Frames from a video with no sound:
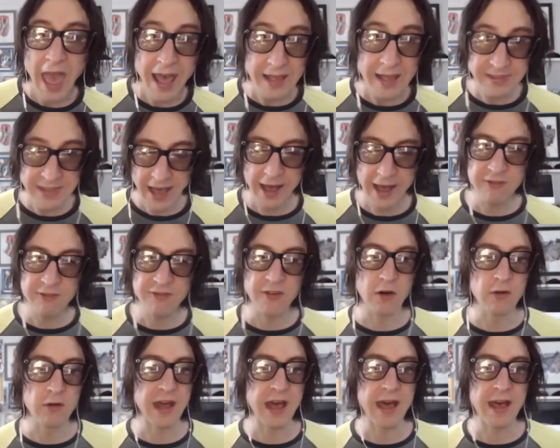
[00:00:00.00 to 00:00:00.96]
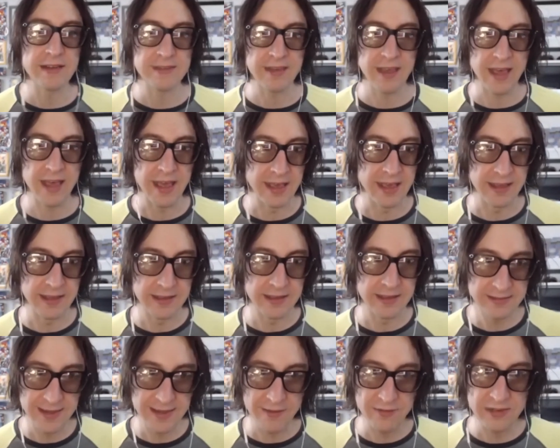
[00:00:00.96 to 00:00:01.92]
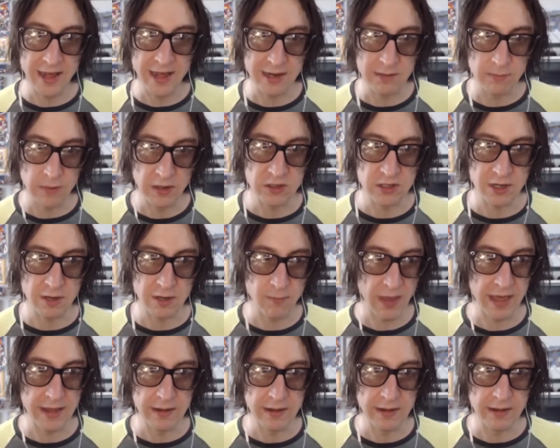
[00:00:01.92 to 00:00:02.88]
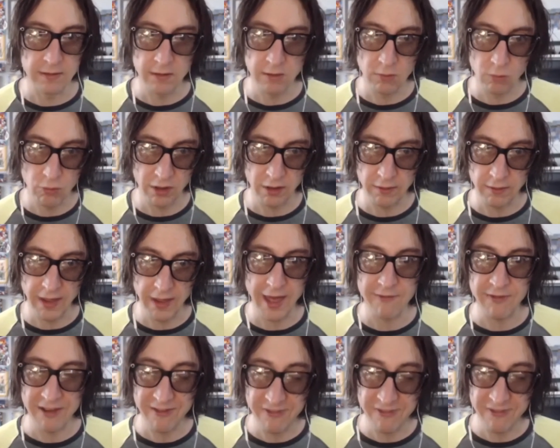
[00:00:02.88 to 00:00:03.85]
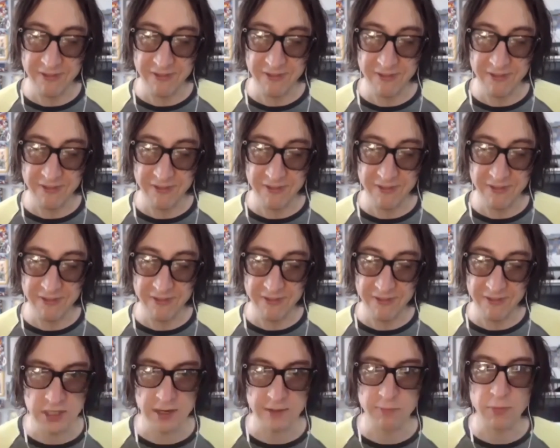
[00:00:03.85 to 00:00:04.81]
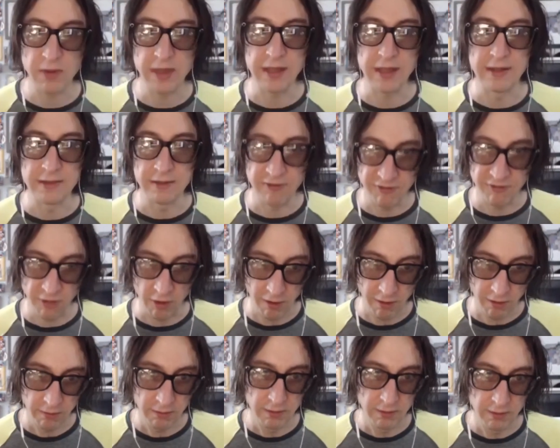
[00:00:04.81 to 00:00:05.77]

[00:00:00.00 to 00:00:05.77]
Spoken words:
The iPhone has a 7 nanometer chip and will have a 5 nanometer chip in the fall.